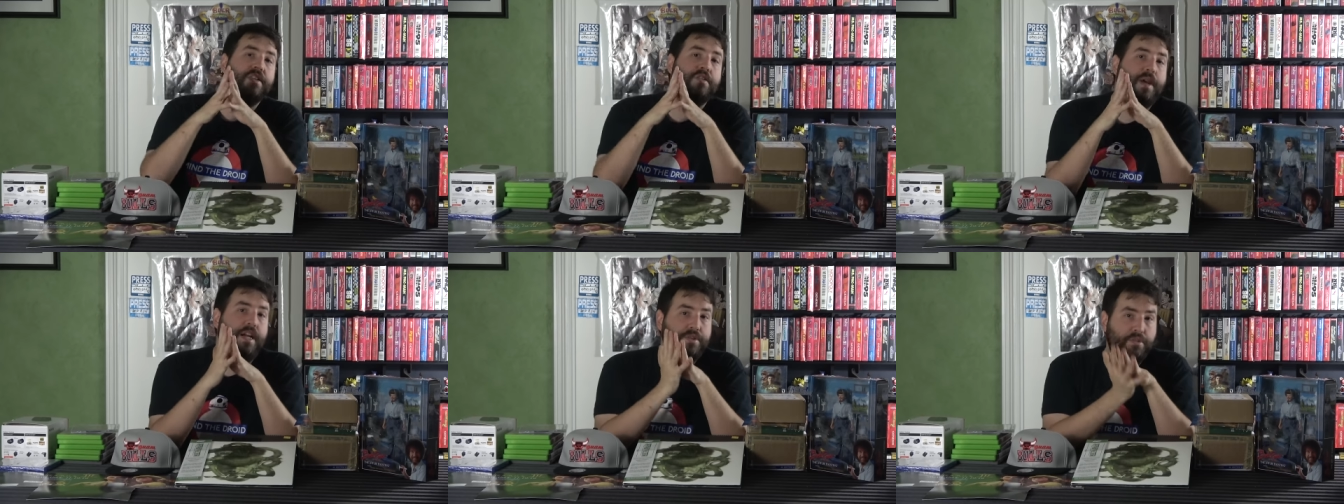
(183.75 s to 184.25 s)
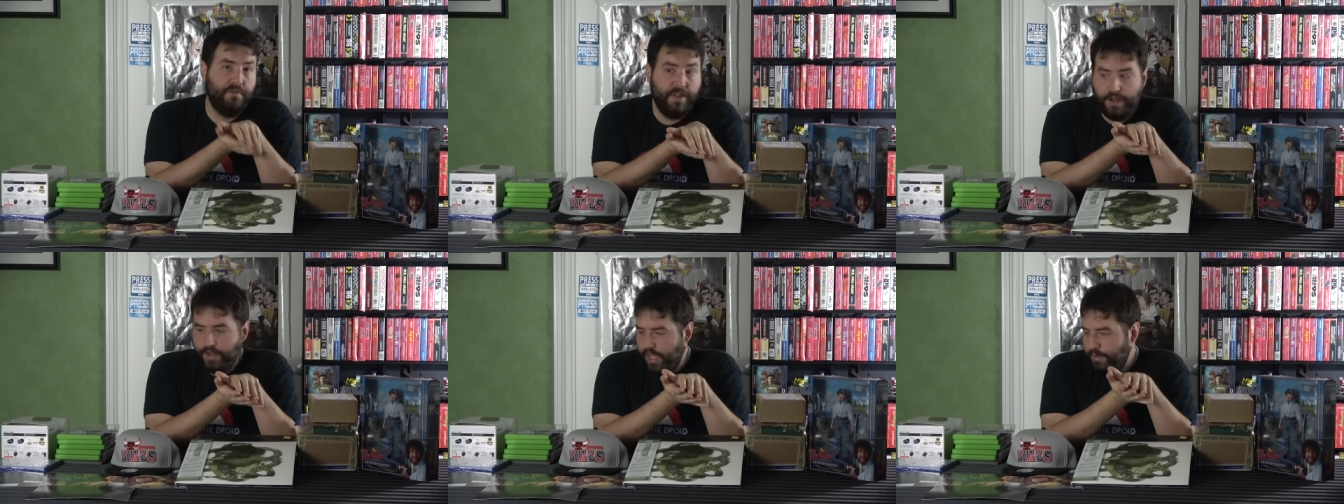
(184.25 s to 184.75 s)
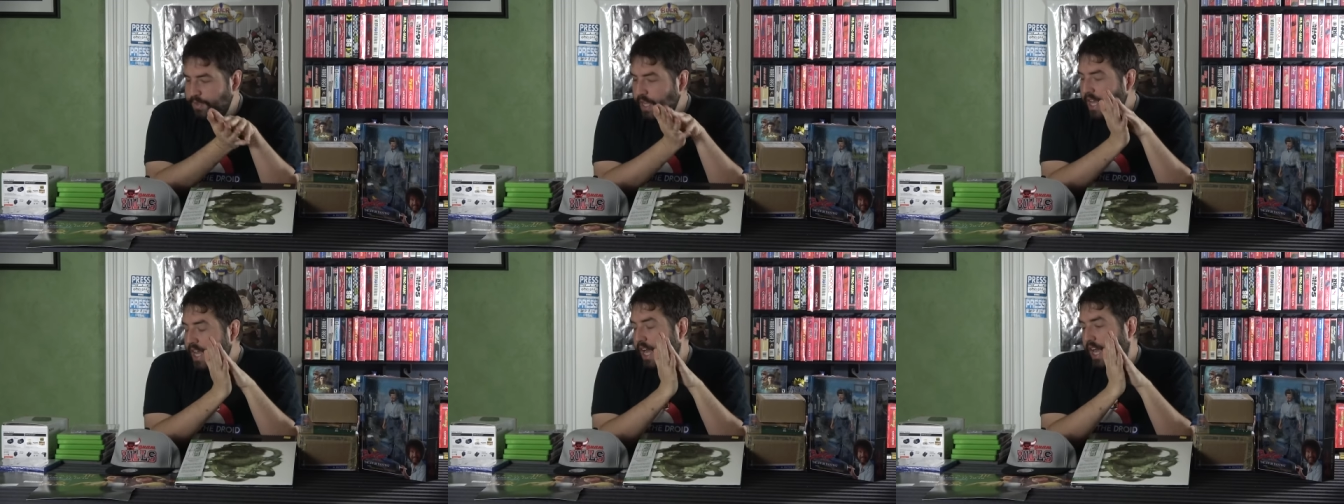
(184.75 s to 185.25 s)
to some actual video games.
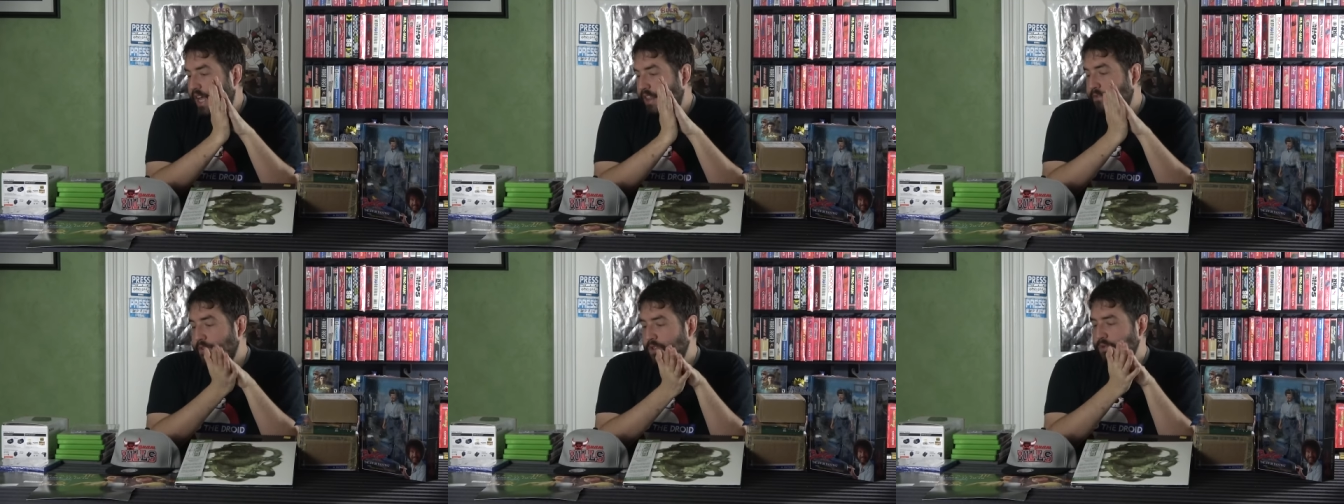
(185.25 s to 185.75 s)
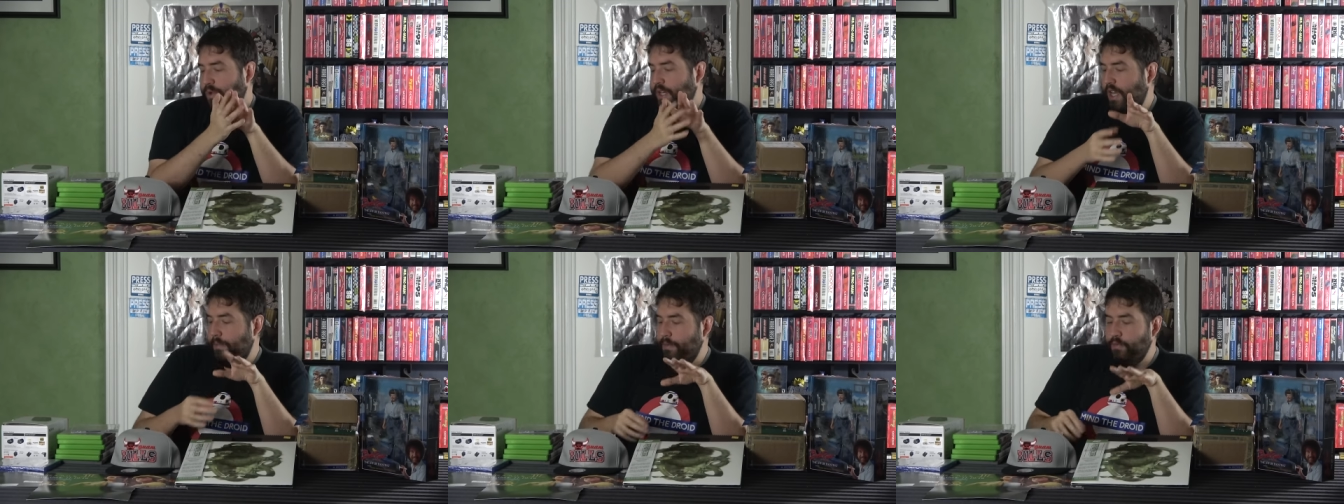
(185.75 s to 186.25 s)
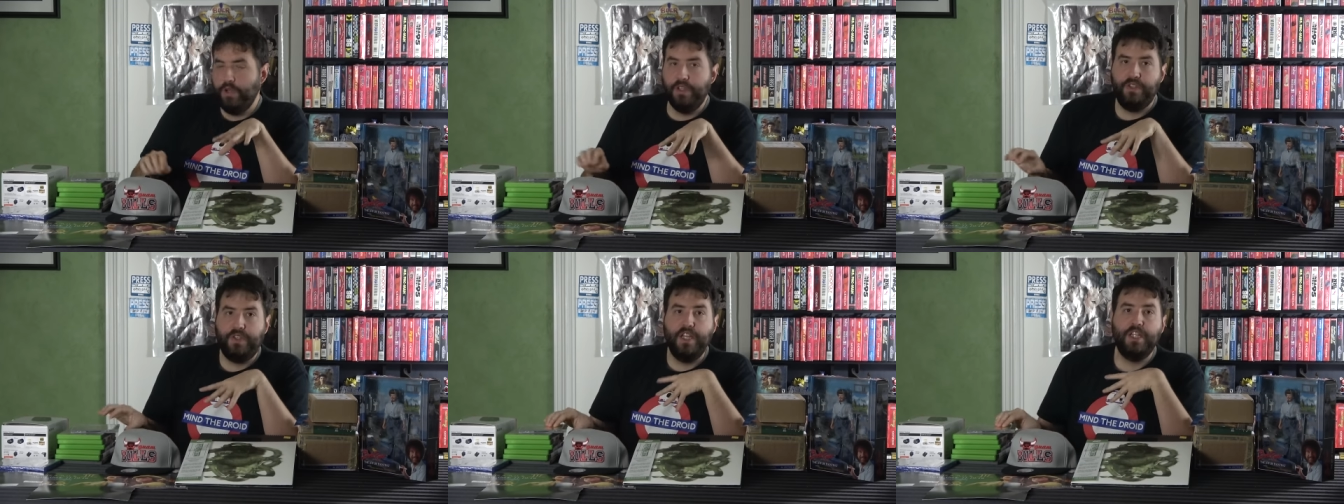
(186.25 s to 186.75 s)
Uh, the first one up
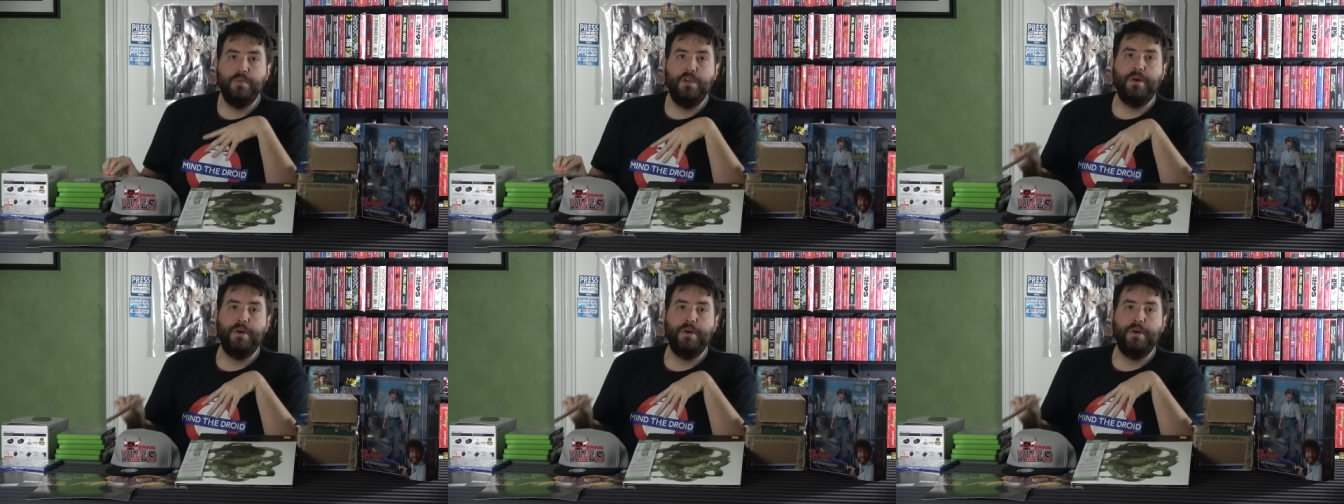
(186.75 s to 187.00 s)
was sent to me